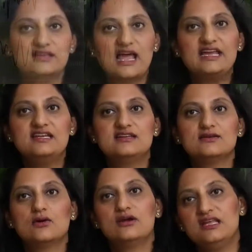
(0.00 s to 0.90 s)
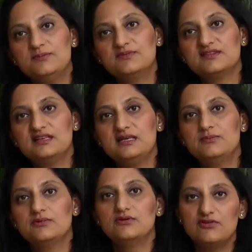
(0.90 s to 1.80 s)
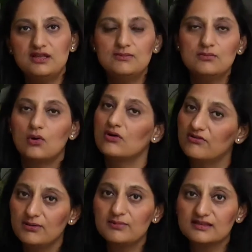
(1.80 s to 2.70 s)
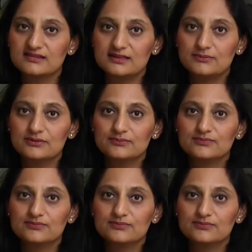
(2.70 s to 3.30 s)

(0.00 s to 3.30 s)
light or deep sleep, dream or dreamless sleep.